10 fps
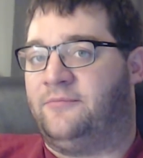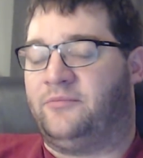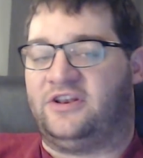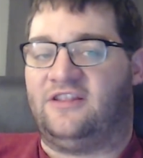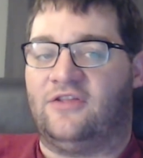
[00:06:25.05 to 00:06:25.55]

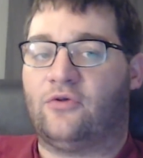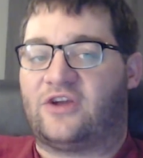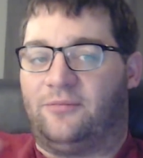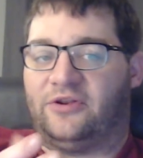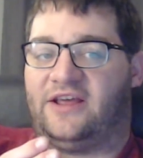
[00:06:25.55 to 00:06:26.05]
But in those
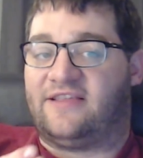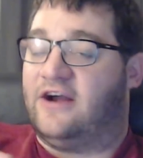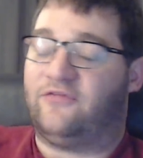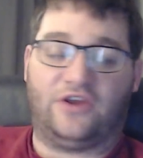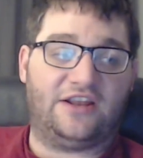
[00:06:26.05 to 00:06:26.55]
couple days, now
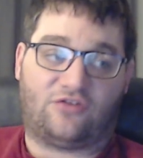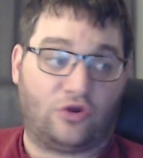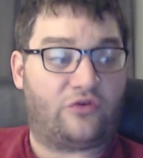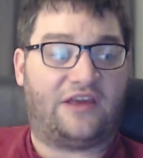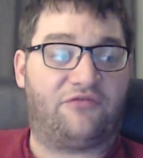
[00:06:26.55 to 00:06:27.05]
if you get
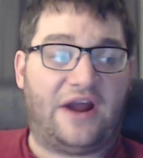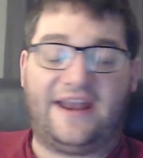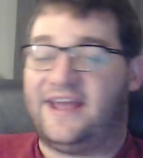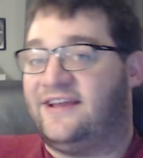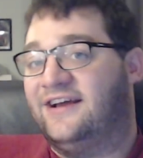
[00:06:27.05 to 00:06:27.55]
Thursday,
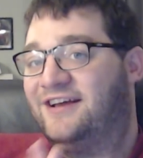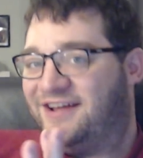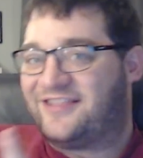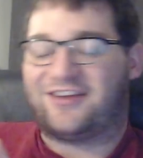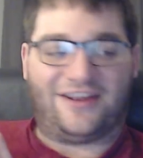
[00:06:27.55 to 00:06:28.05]
Friday,
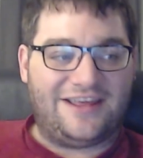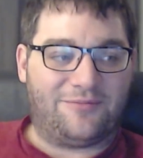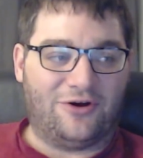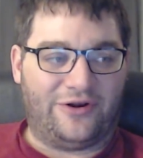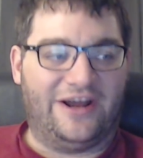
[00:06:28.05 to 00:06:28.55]
it's going to keep
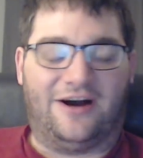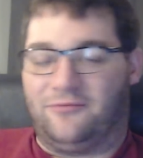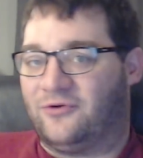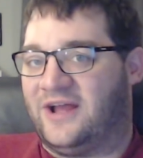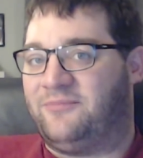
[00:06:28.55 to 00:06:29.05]
going up,
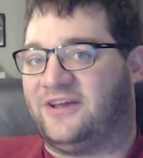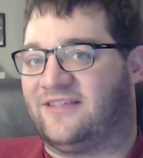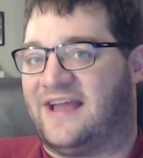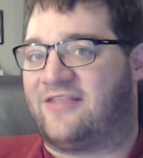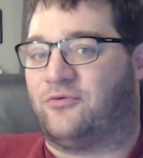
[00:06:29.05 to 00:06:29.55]
right? Because
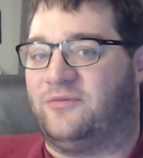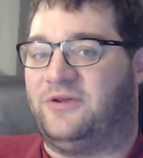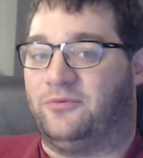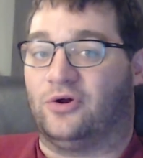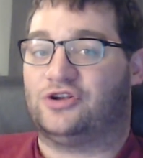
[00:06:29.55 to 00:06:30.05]
that's when
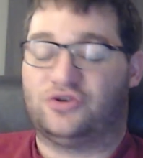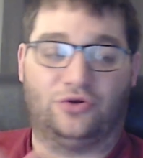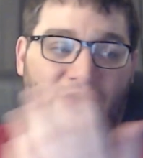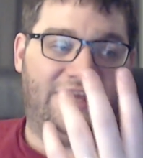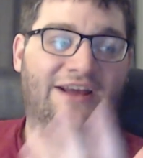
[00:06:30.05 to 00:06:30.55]
people are
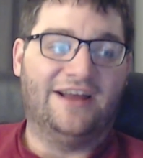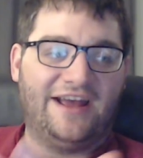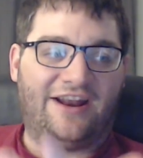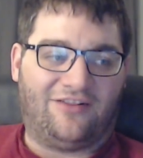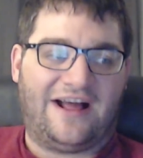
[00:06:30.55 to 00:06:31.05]
truly
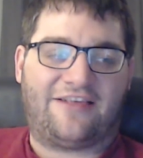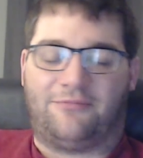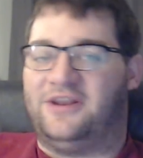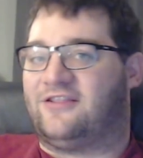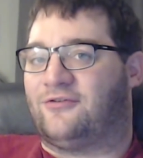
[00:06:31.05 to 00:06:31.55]
in a last
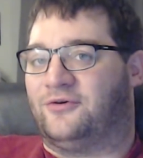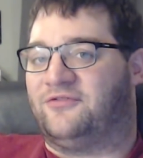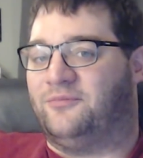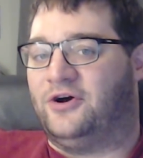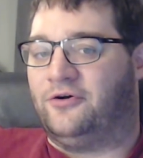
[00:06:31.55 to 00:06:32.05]
minute sort
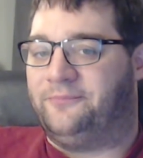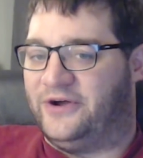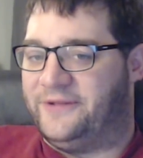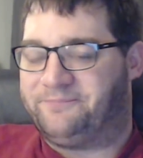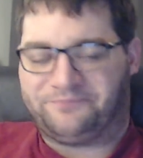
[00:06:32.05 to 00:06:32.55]
of mode.
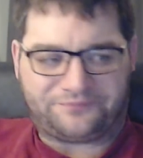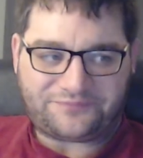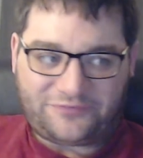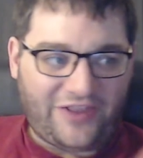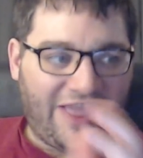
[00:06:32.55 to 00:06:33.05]
But
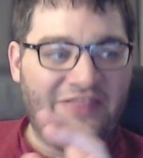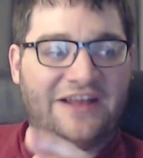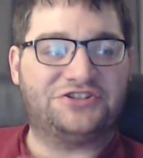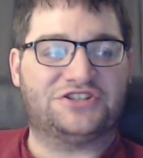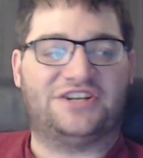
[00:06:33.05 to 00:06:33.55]

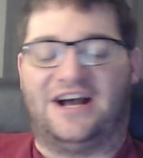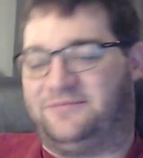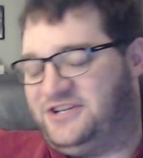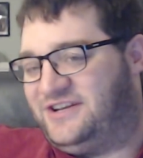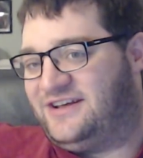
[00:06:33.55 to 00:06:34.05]
that's just an
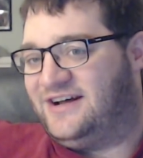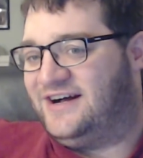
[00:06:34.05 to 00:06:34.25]
option.